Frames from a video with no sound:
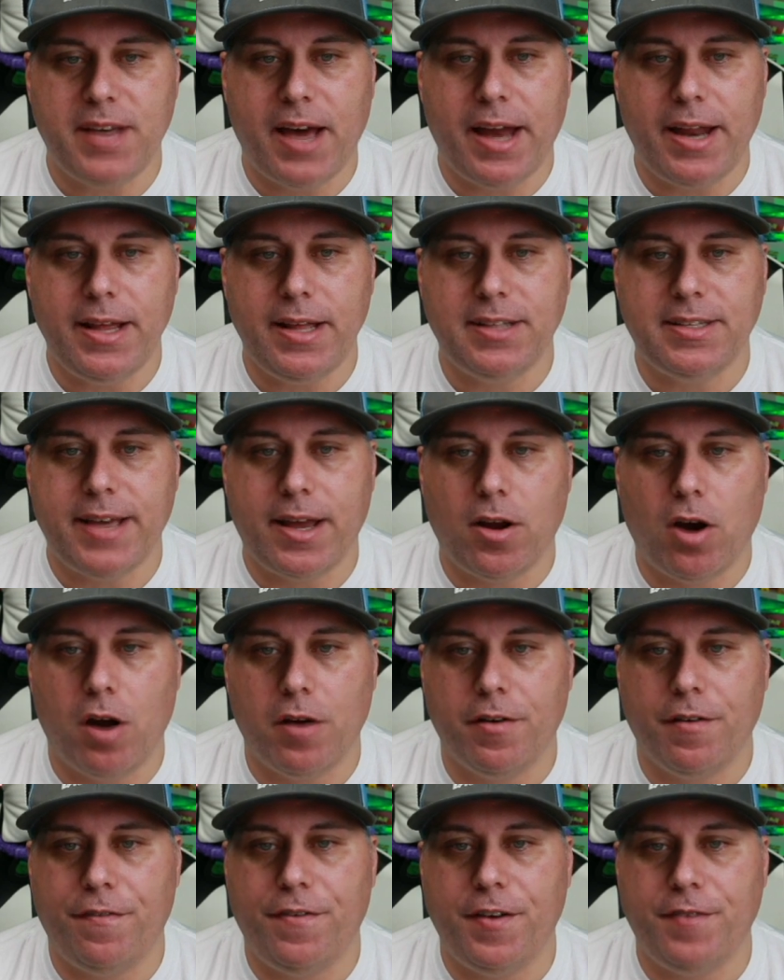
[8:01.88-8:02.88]
it. It's at
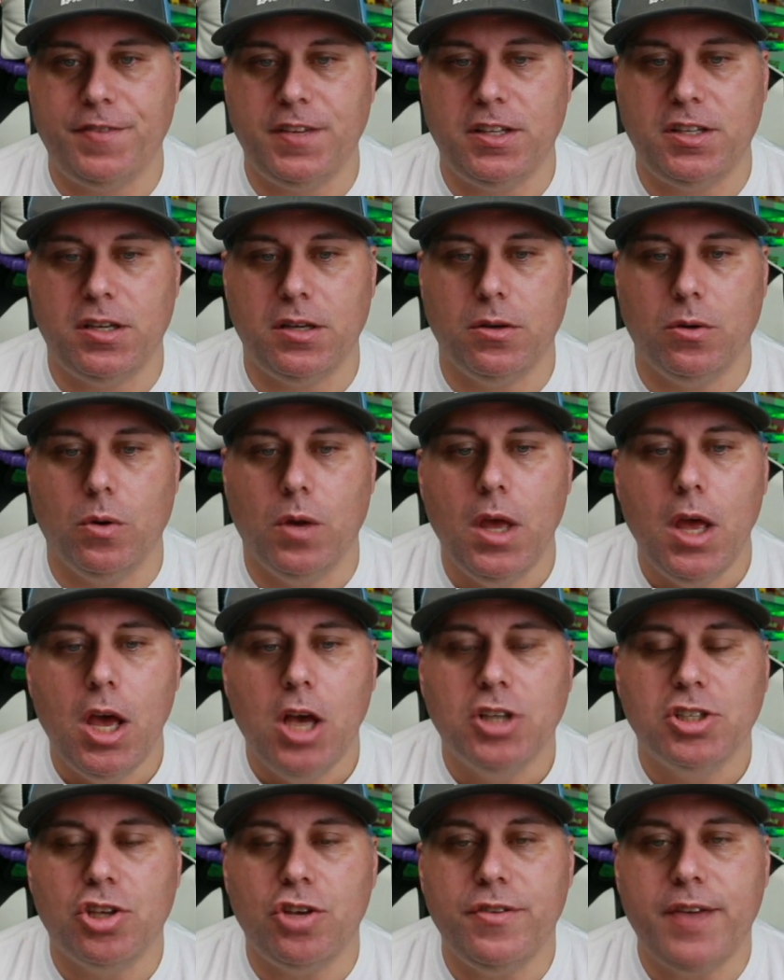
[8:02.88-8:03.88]
152.
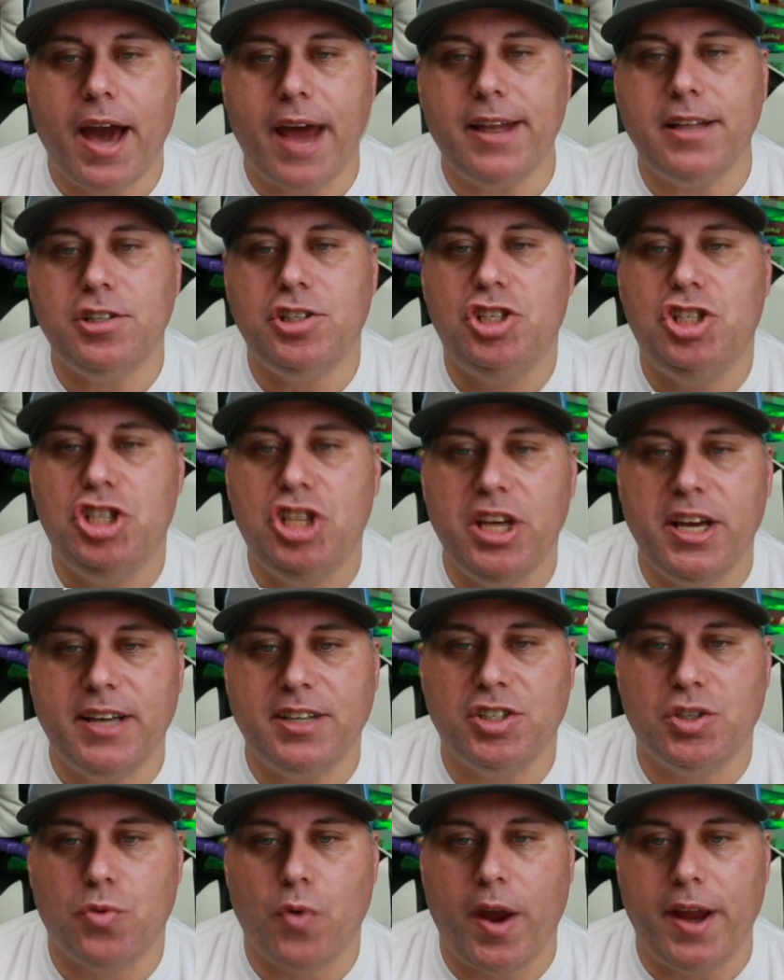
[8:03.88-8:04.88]
So you got a
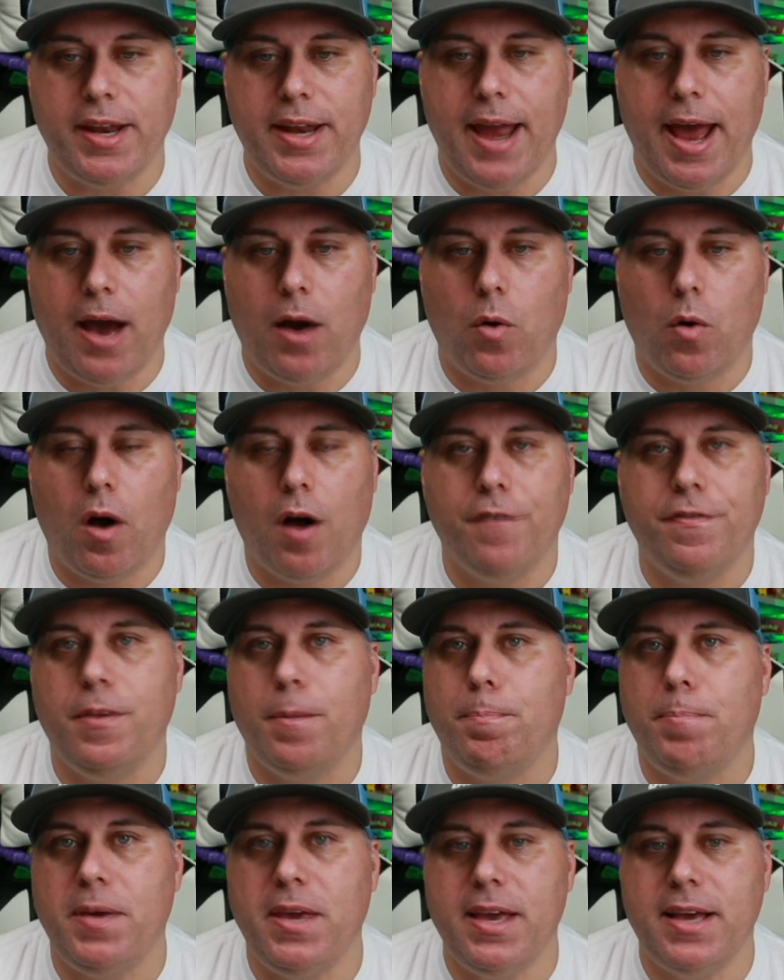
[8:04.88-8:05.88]
gist right now of
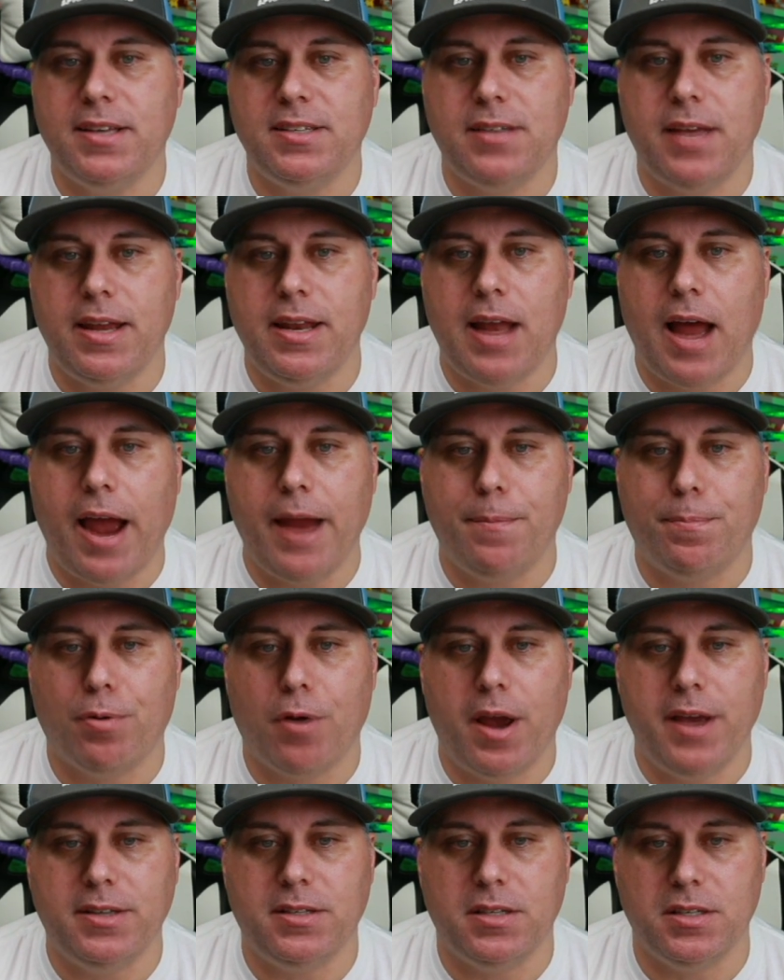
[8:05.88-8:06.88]
the PSA 9
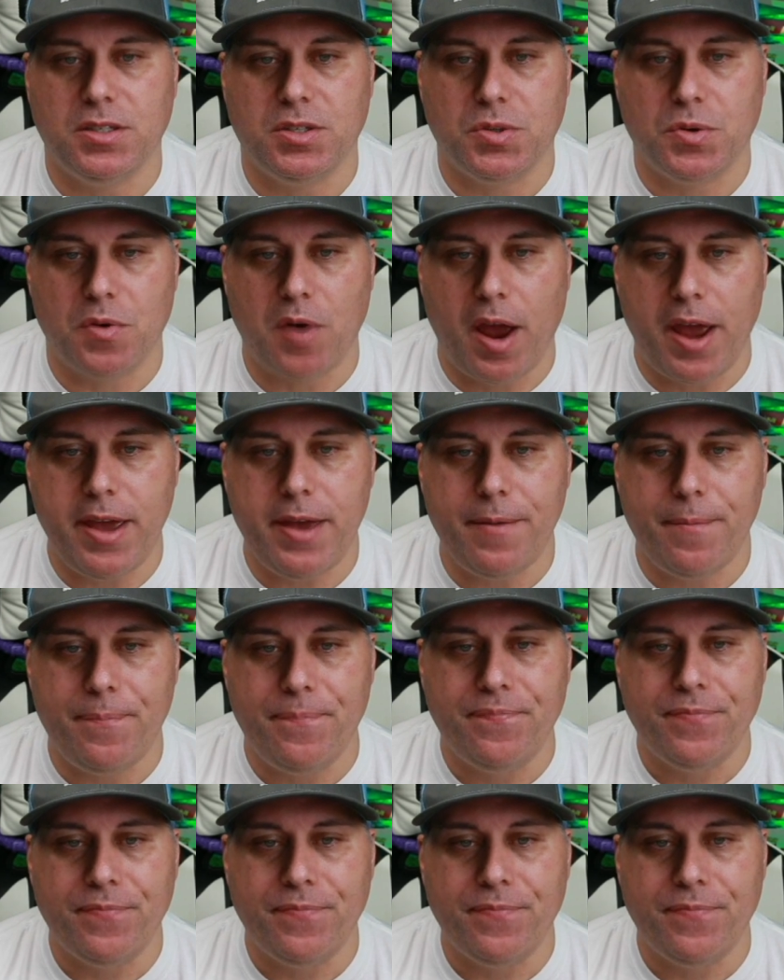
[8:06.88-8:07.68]
prices, right?